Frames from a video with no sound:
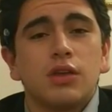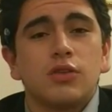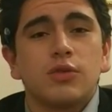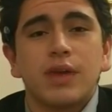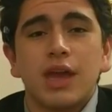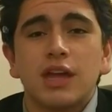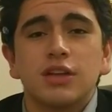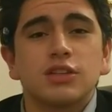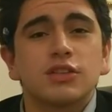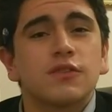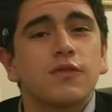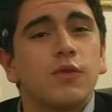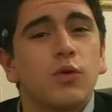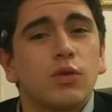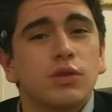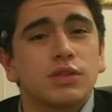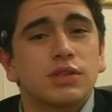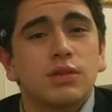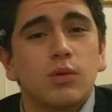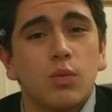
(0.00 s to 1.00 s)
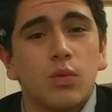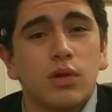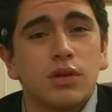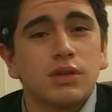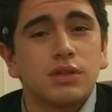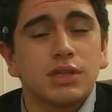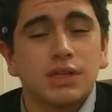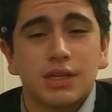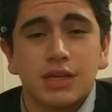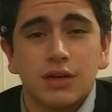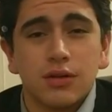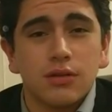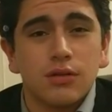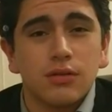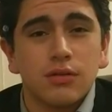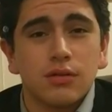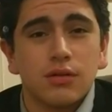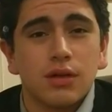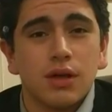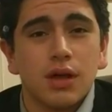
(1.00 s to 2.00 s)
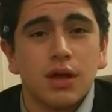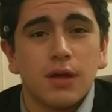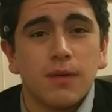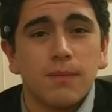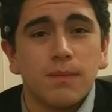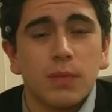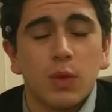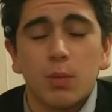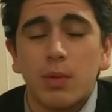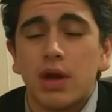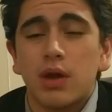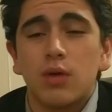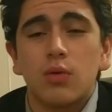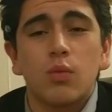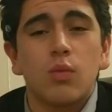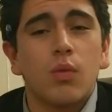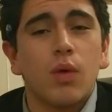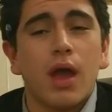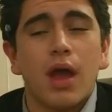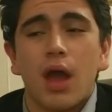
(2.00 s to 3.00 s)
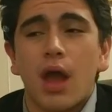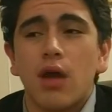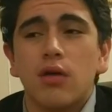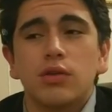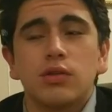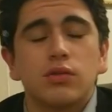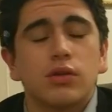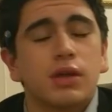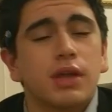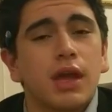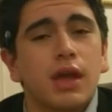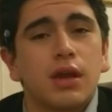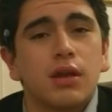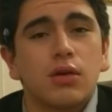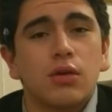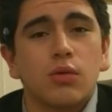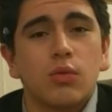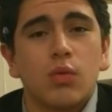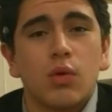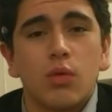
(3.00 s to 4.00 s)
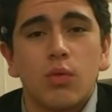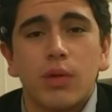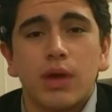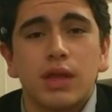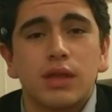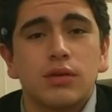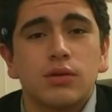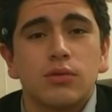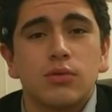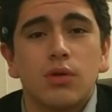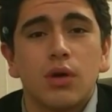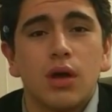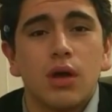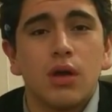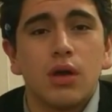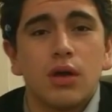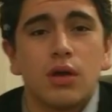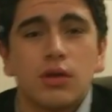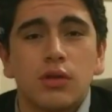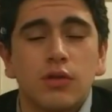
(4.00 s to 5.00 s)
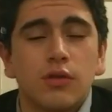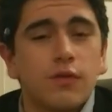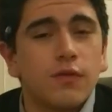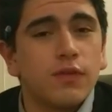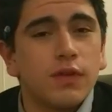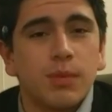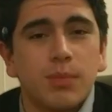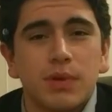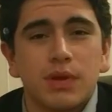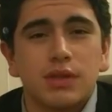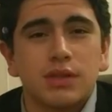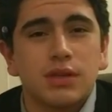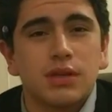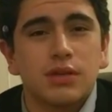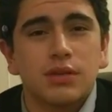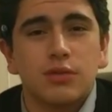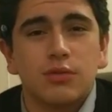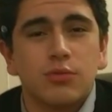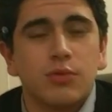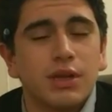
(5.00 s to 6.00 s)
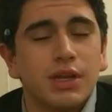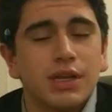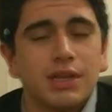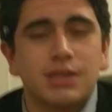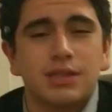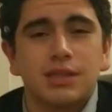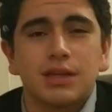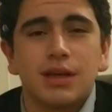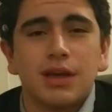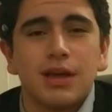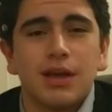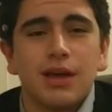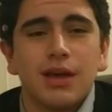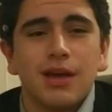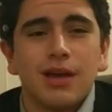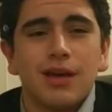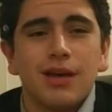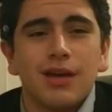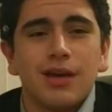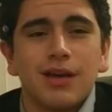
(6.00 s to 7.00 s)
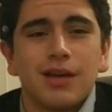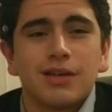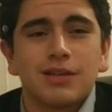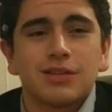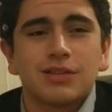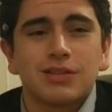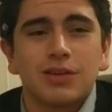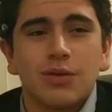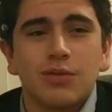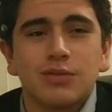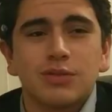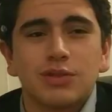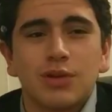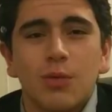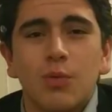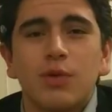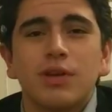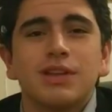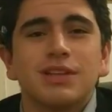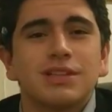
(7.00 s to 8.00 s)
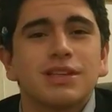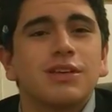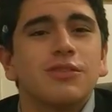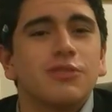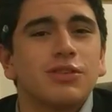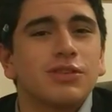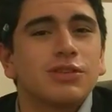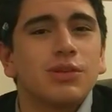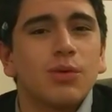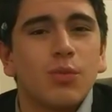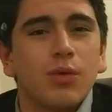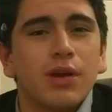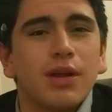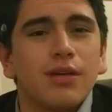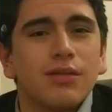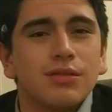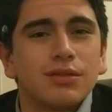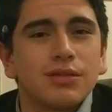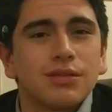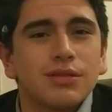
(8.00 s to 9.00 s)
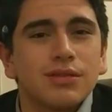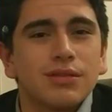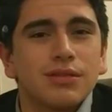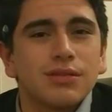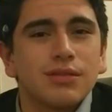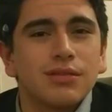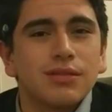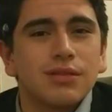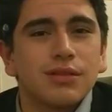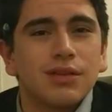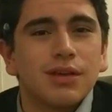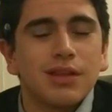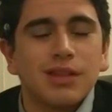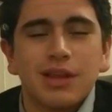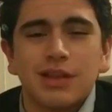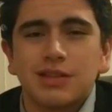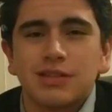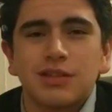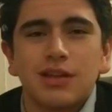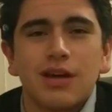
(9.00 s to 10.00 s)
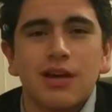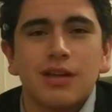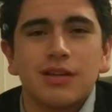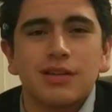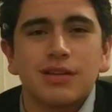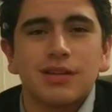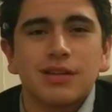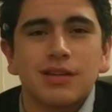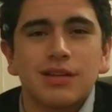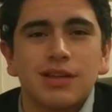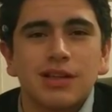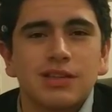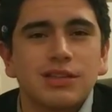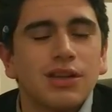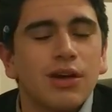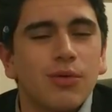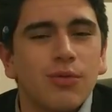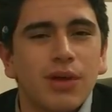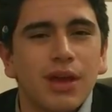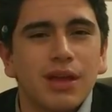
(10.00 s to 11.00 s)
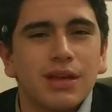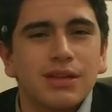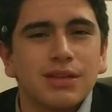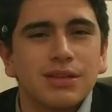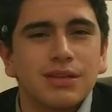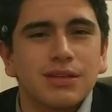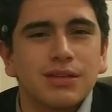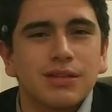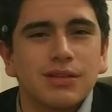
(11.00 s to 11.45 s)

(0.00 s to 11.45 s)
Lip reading: You can't just force someone to kill. No matter how you look at it or what way you flip it, you read it, someone is killing someone else. And that's not right.